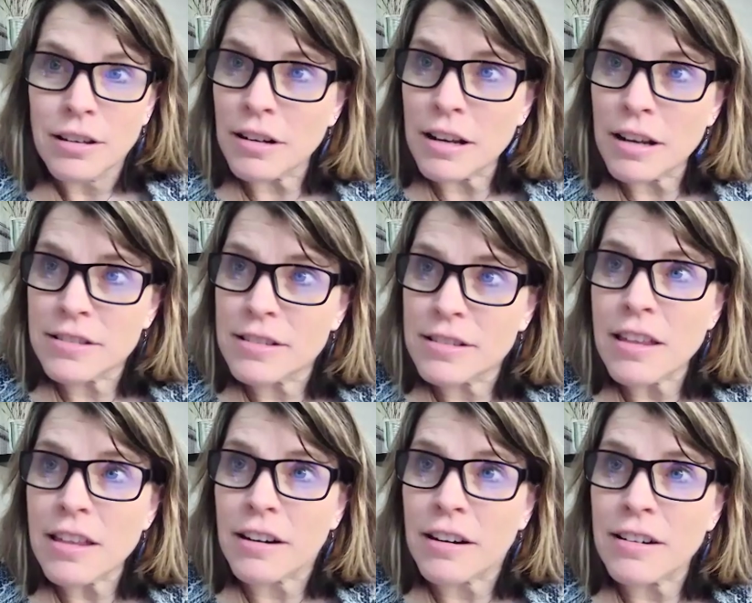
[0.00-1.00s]
You don't need to
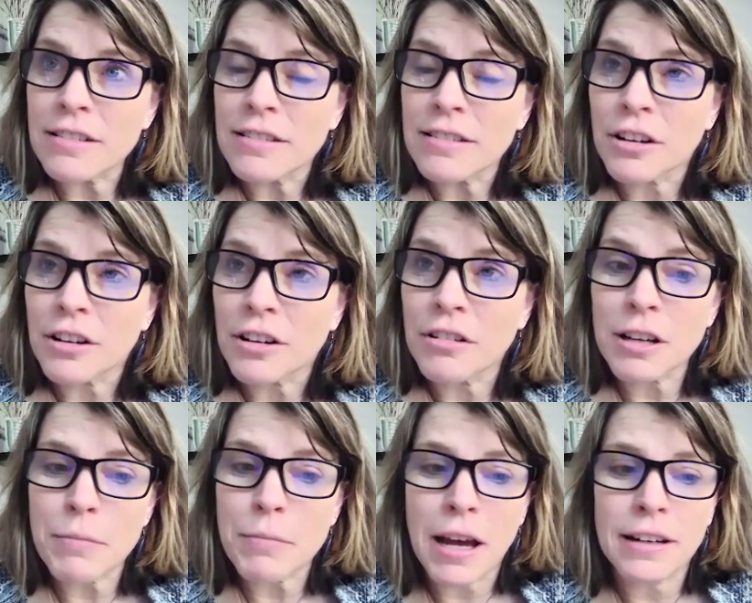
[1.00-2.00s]
stay there. The critic
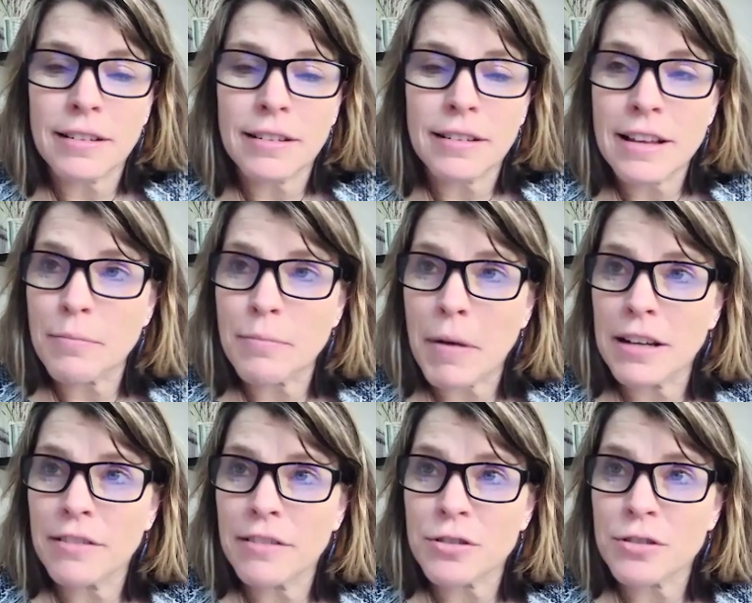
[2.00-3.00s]
mind has a
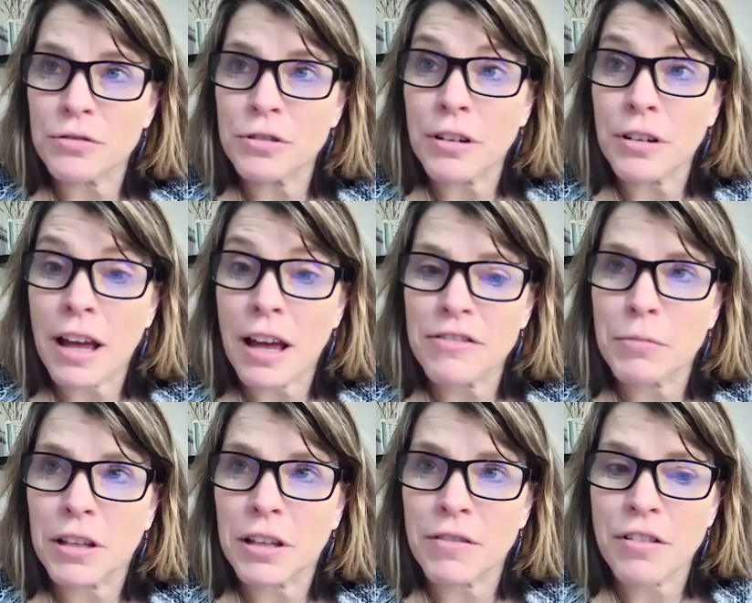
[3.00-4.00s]
mind of its own. You don't have
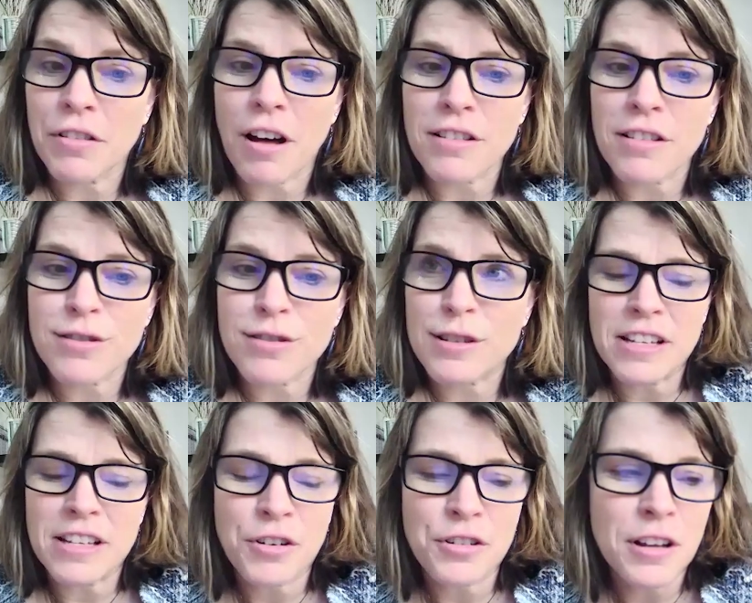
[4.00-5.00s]
to believe your thoughts,
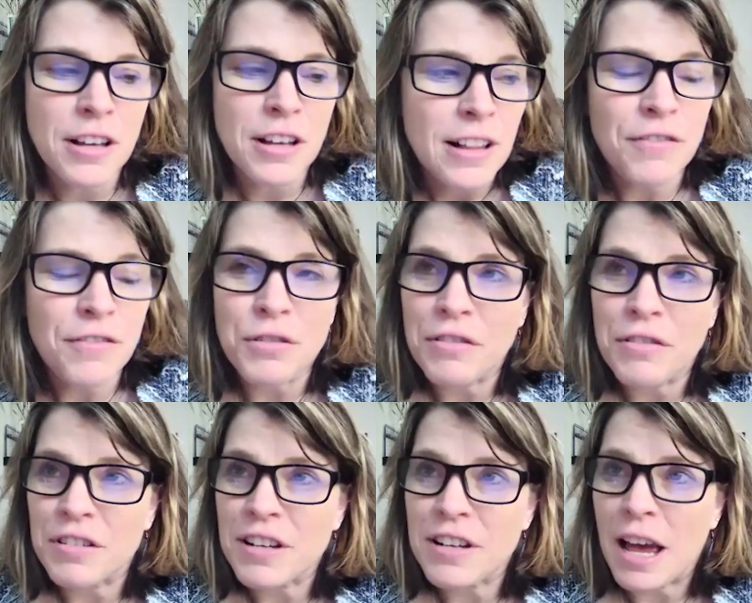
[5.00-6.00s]
as I've heard a few
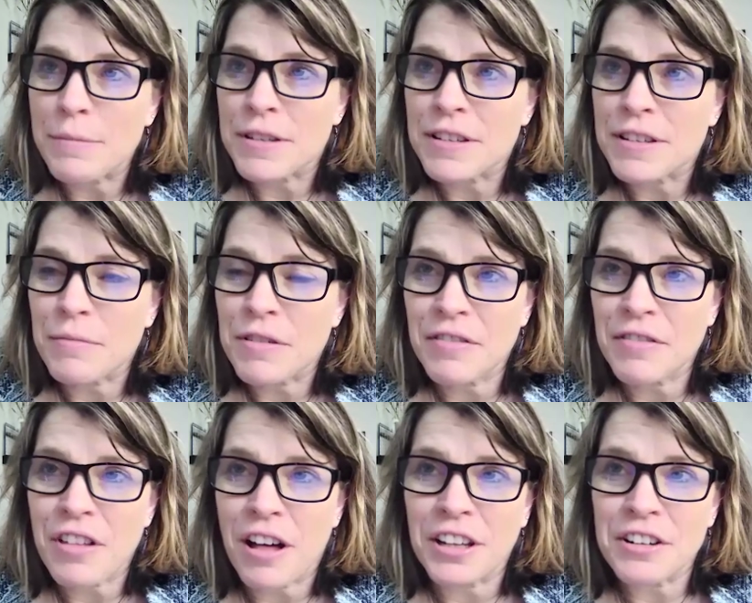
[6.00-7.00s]
different times and from
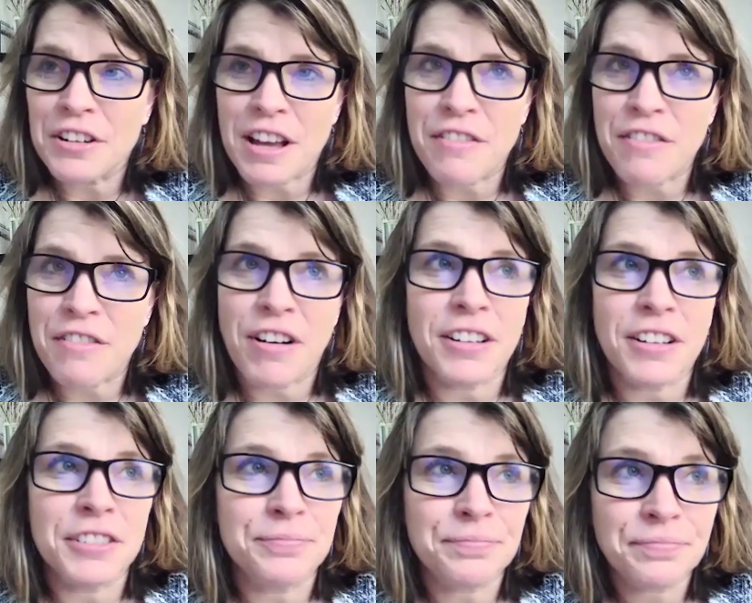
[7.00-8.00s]
different thought leaders I've
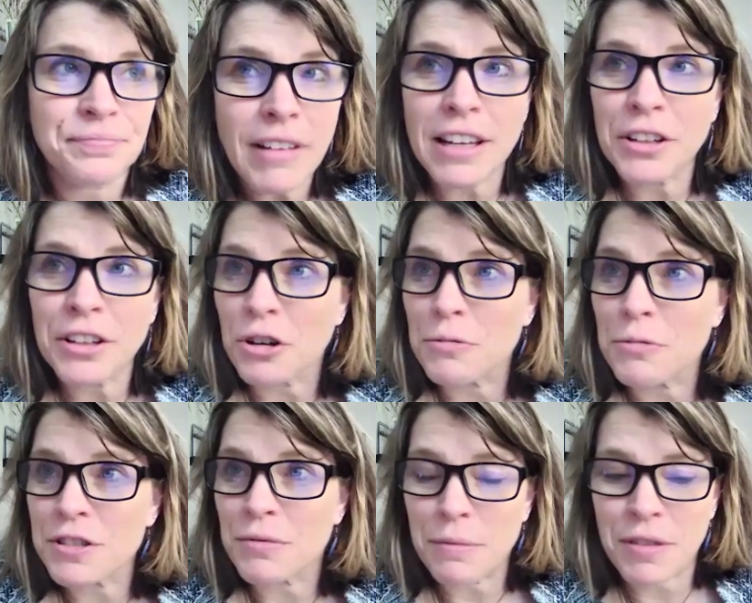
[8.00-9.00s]
followed. Daniel
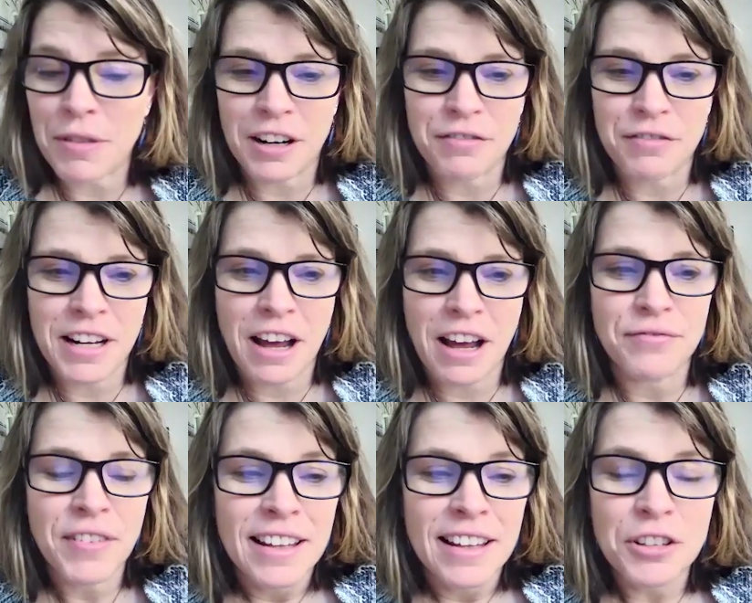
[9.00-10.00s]
Goleman's the one I'm thinking of right now.
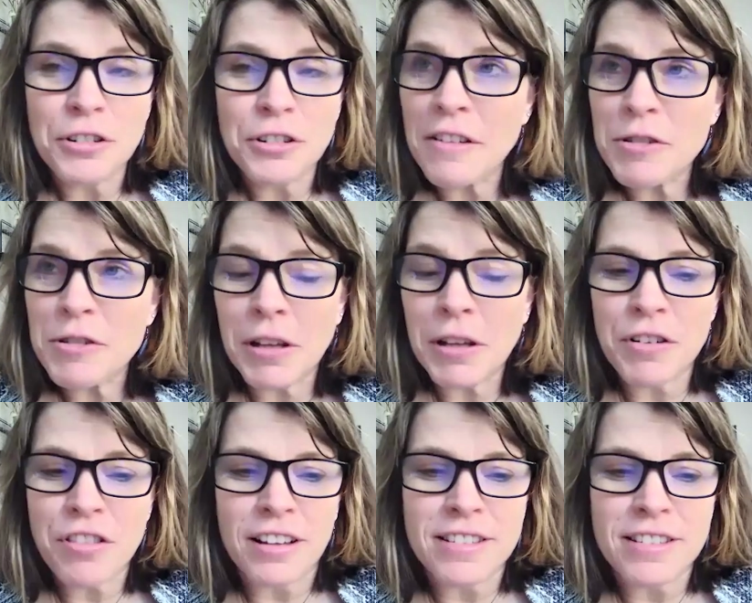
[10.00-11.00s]
You don't have to believe
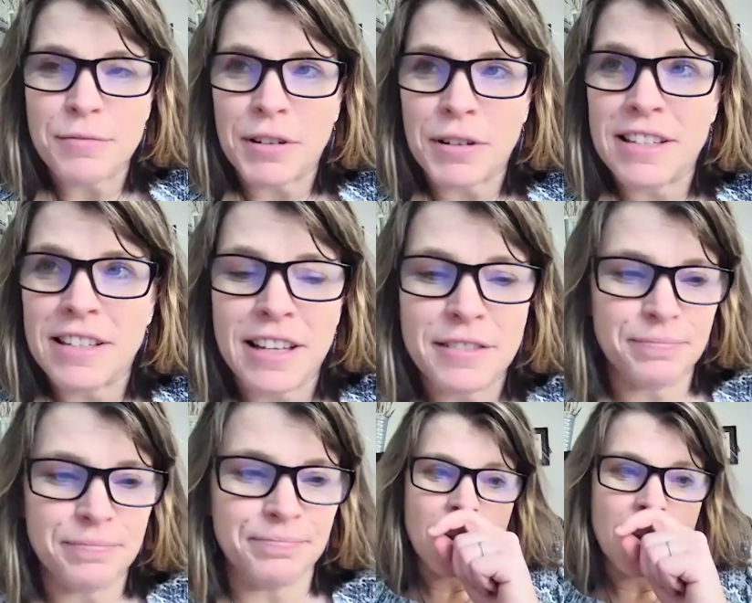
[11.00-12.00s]
your thoughts, is what he says.